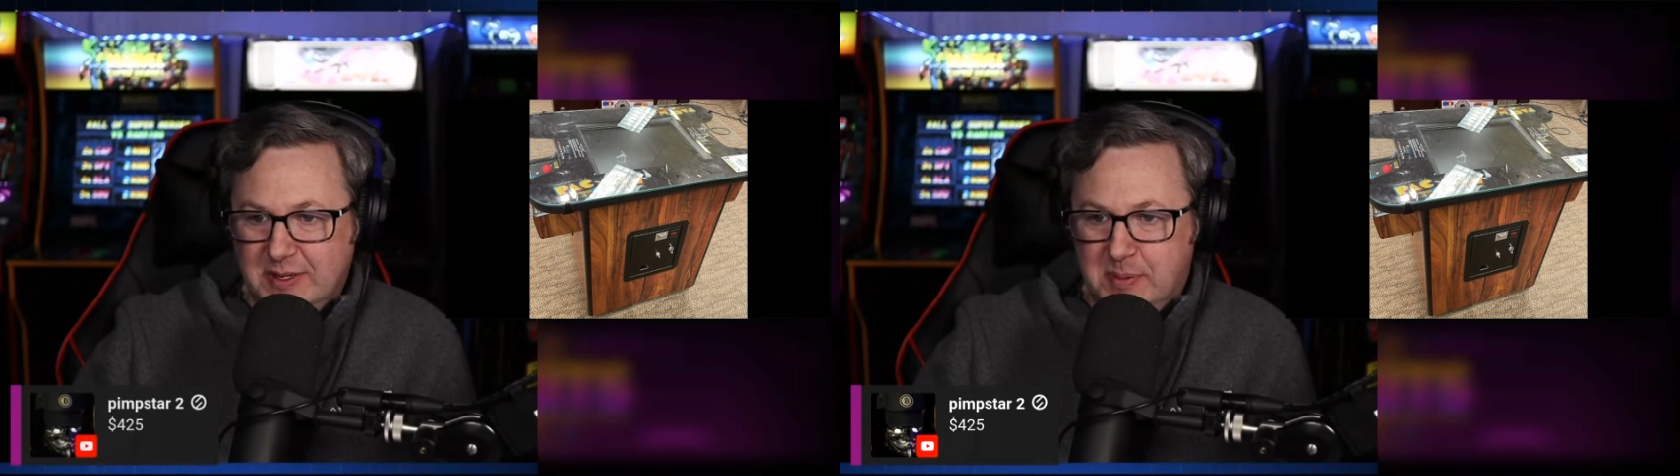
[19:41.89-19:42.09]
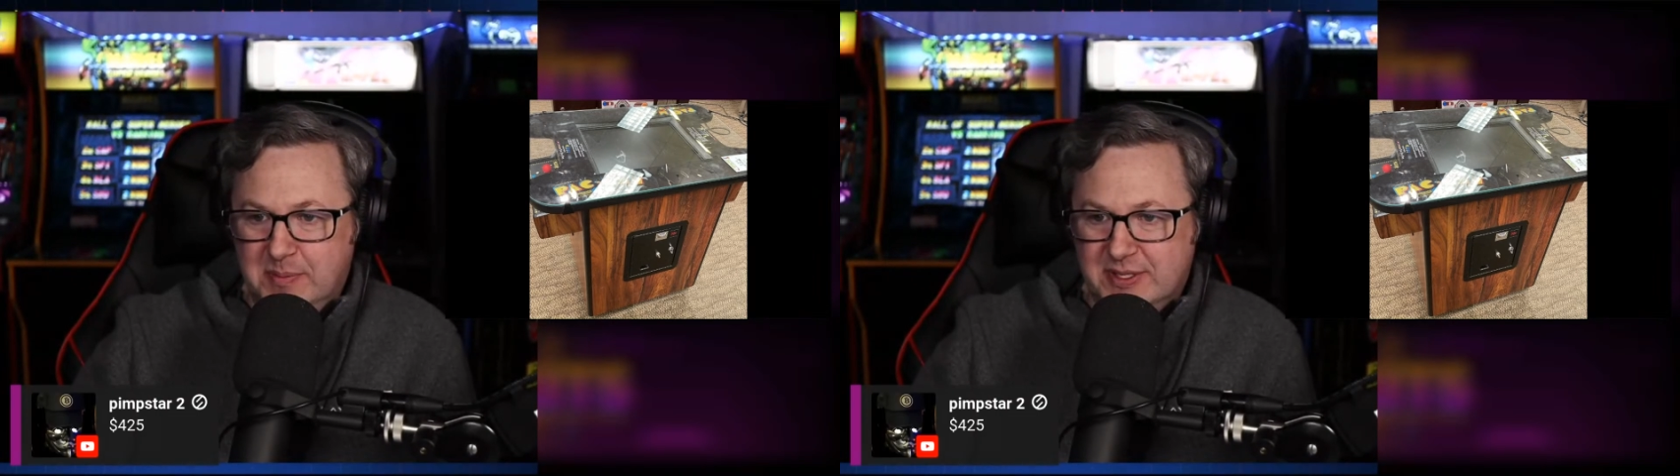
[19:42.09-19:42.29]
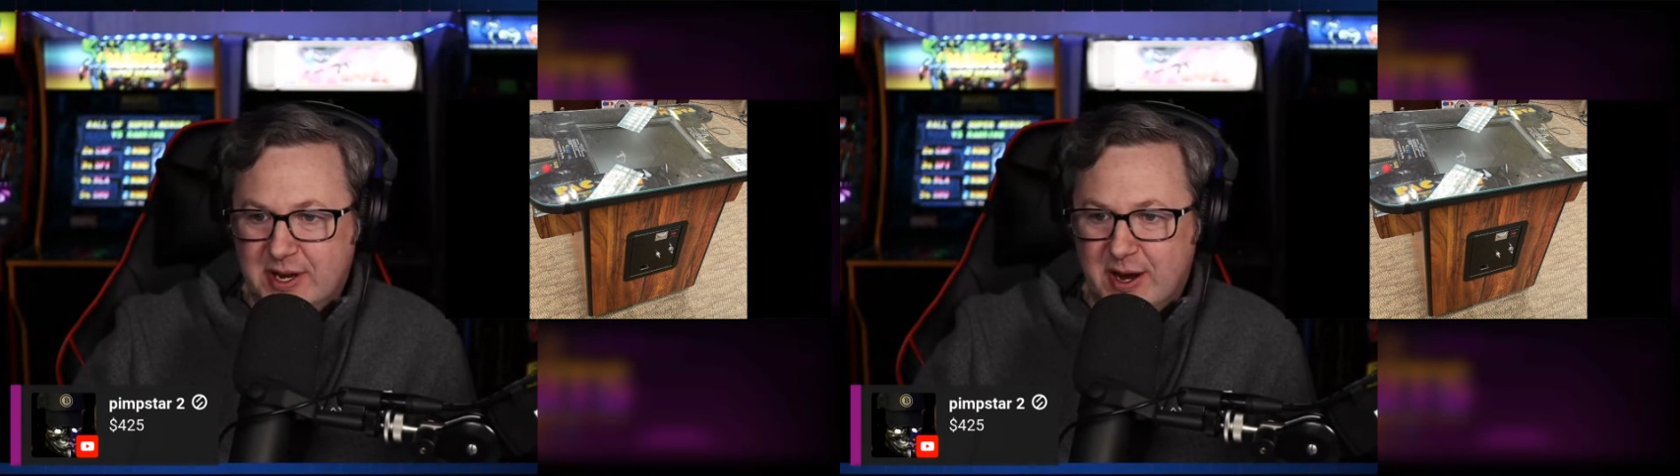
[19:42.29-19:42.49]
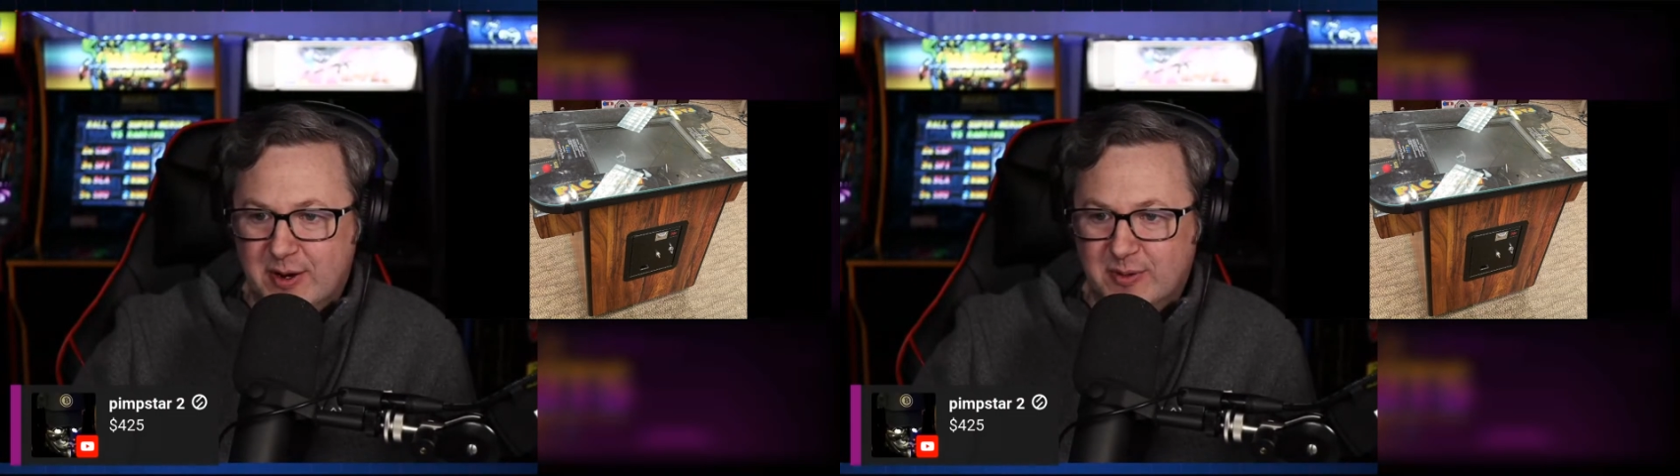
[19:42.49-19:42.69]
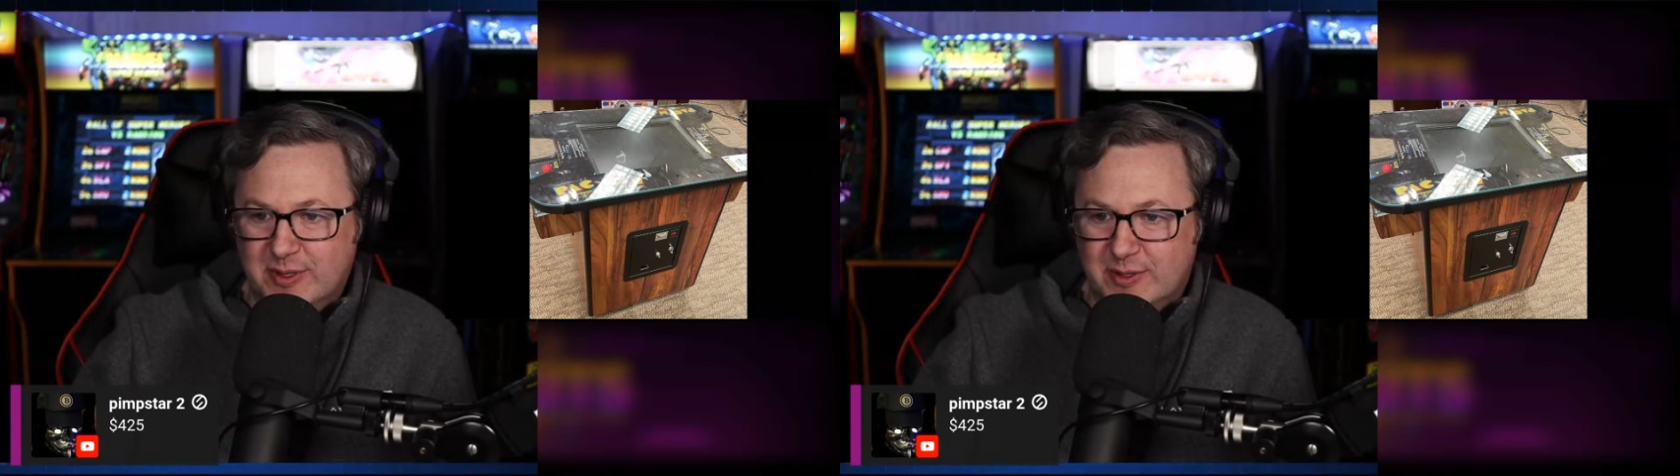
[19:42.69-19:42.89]
Pimpstar
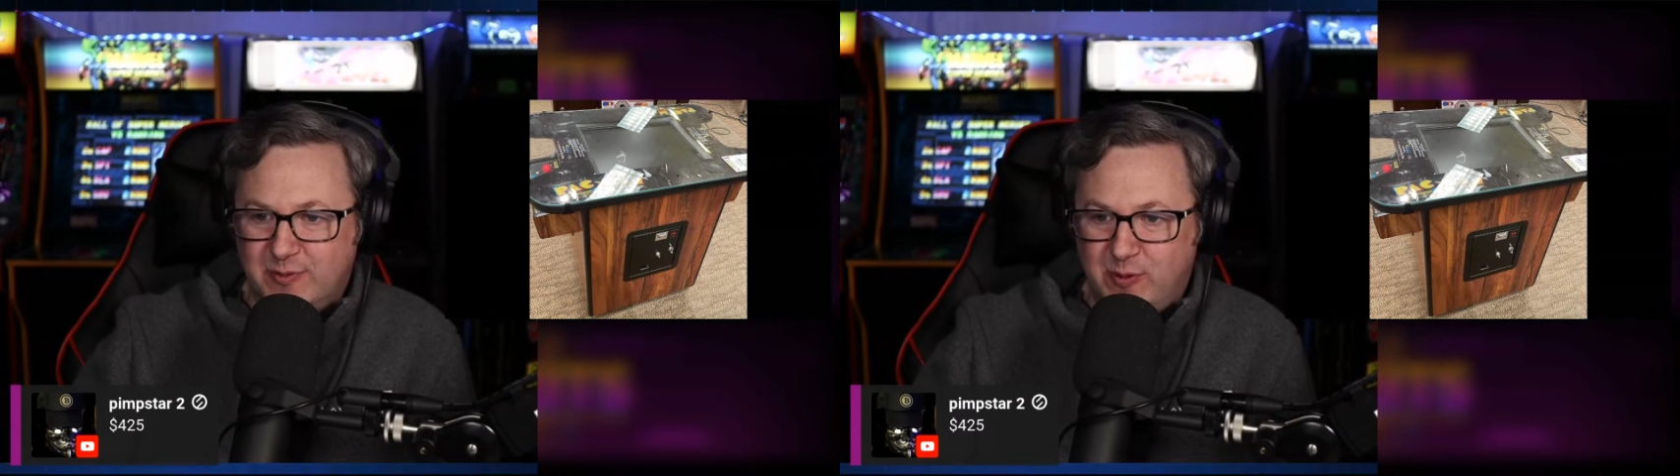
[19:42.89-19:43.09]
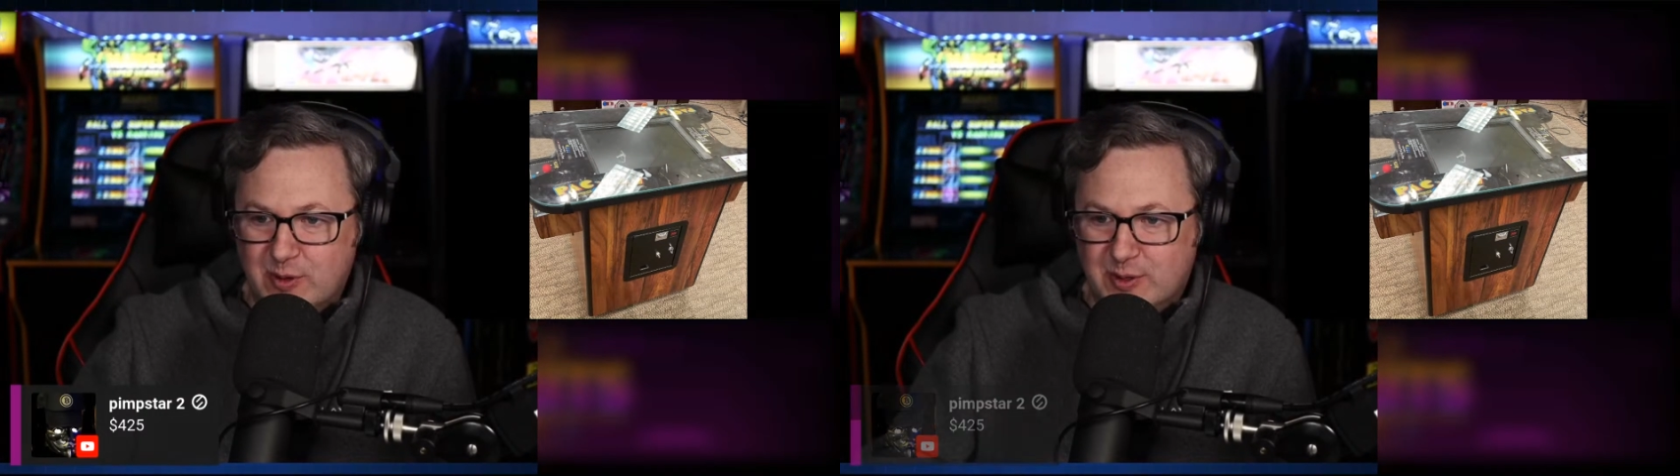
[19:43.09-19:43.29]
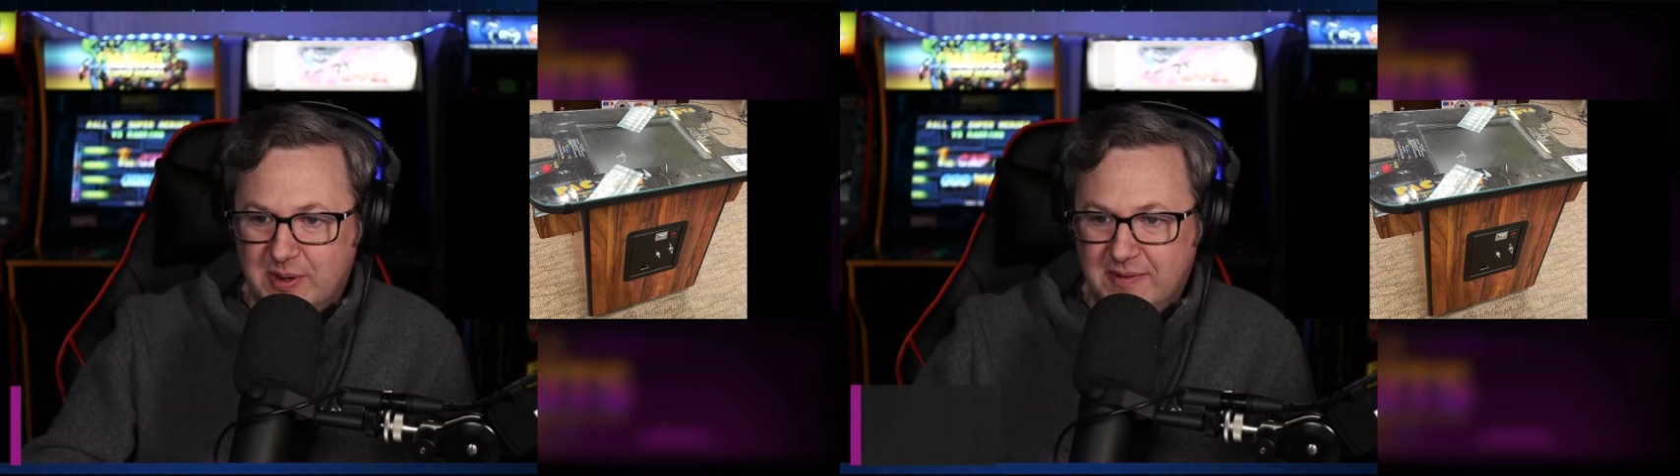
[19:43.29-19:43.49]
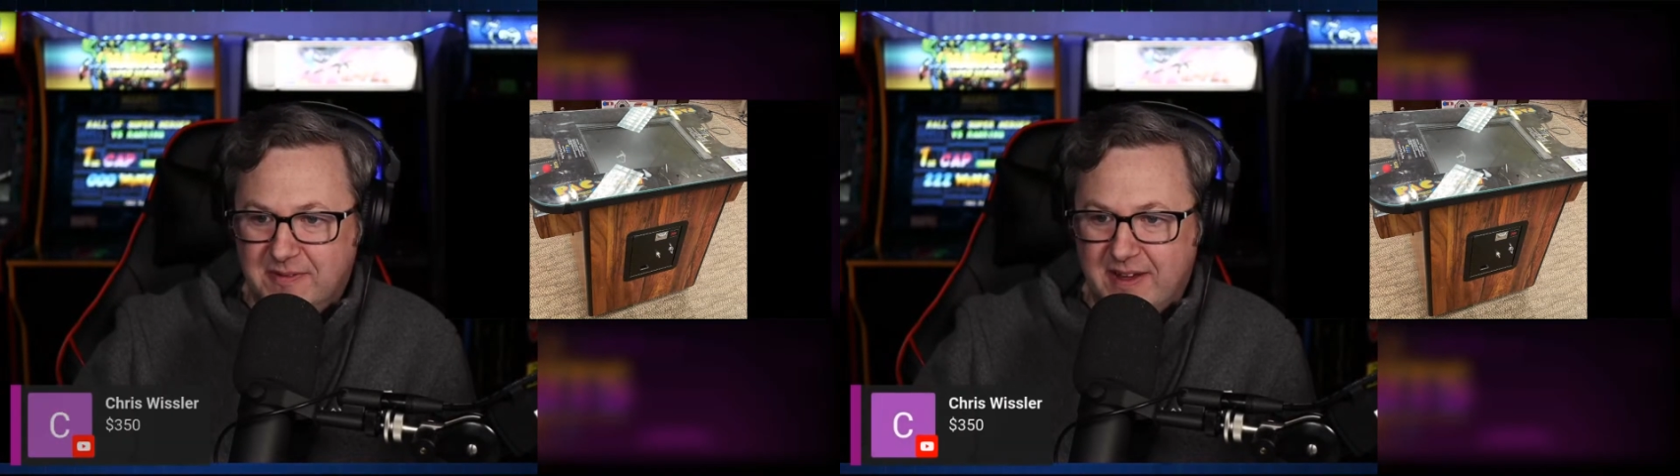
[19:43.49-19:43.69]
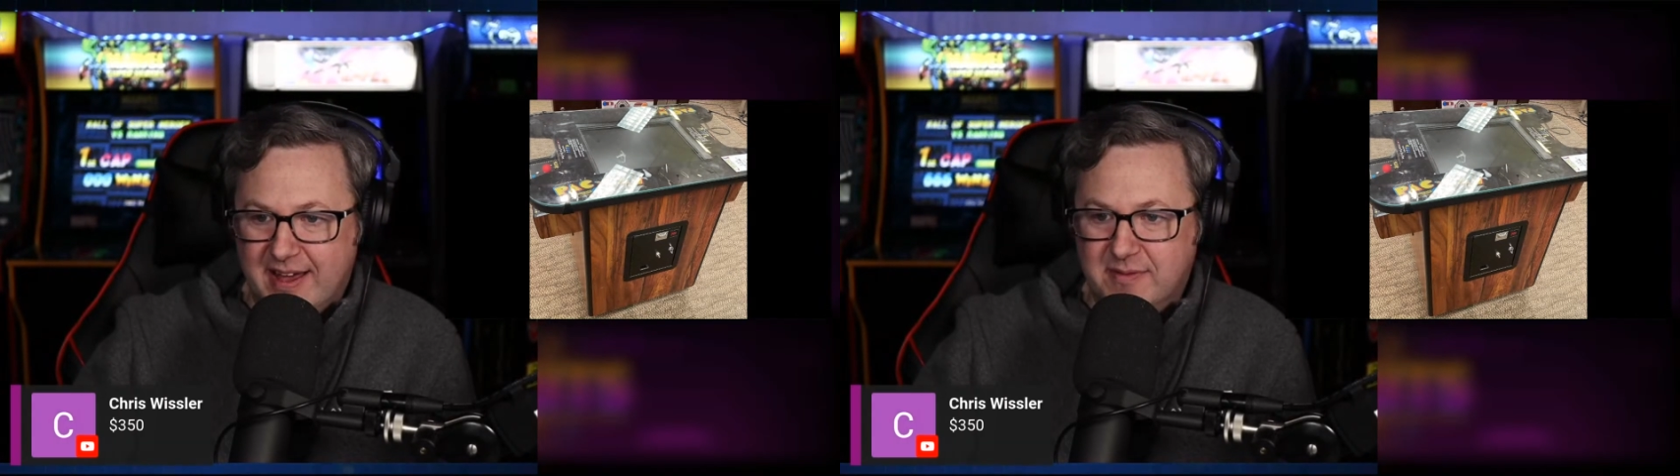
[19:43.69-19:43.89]
was
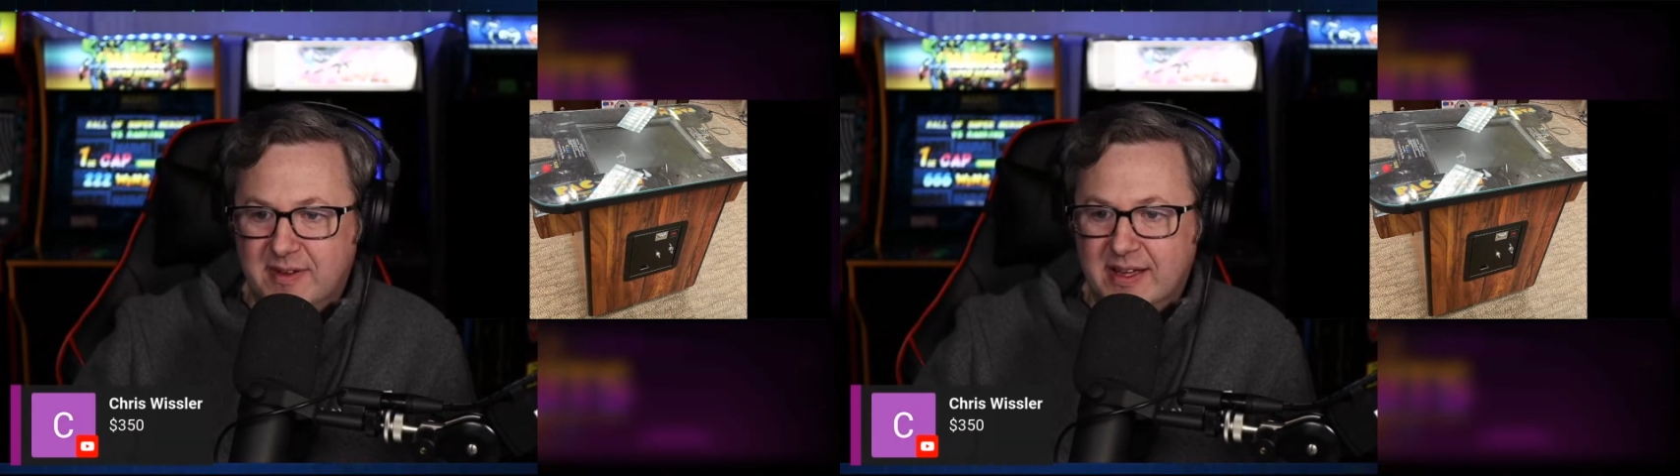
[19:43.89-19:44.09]
$425,